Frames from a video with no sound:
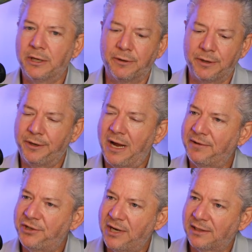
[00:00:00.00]
You
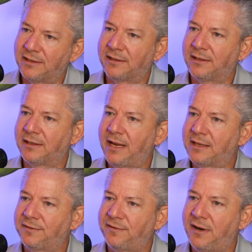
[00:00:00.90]
have a checklist in the
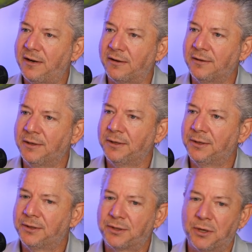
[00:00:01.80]
case of fire.
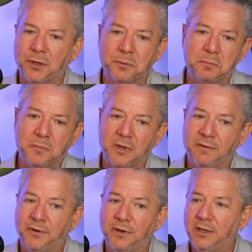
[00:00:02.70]
So
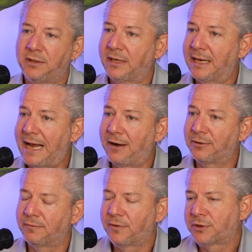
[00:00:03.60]
if you need to get
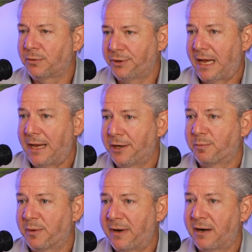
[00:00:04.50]
out, first of all, how do
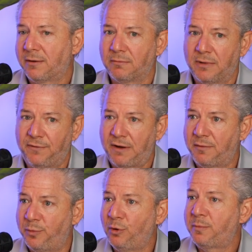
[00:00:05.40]
you prepare? If you
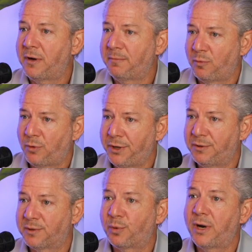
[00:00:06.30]
have a pool pump, what
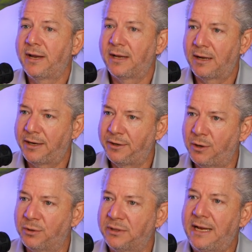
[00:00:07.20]
do you spray? How do
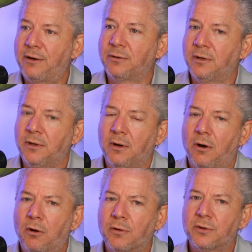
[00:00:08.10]
you hose down?
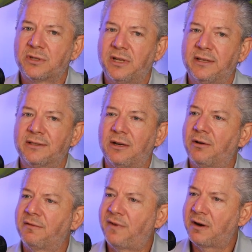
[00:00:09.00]
All those things
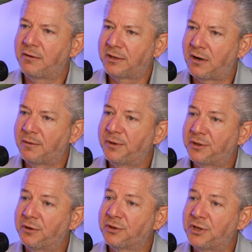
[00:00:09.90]
are the fire retardant
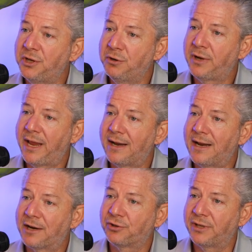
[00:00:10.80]
materials that you
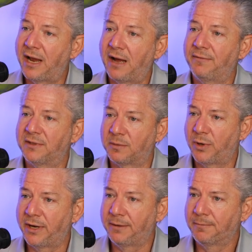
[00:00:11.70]
can actually have and
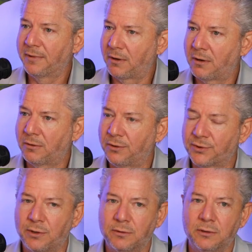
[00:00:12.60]
spray. There are
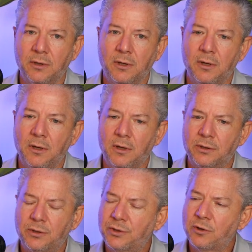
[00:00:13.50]
also.
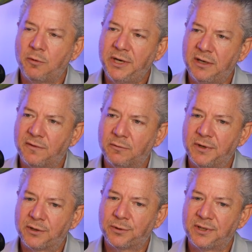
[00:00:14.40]
So many
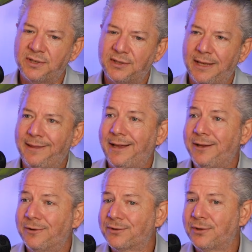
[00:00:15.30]
different resources. And
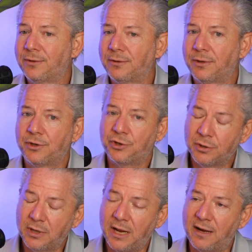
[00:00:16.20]
then you also
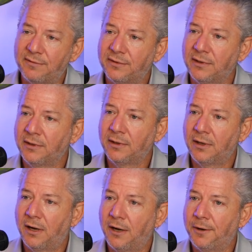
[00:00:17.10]
should have
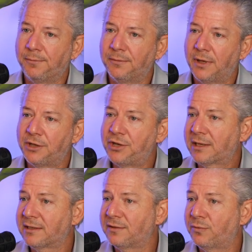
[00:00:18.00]
a
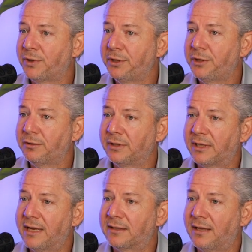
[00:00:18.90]
checklist of what you do
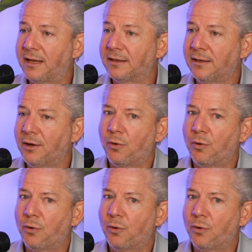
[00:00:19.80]
in the case of that.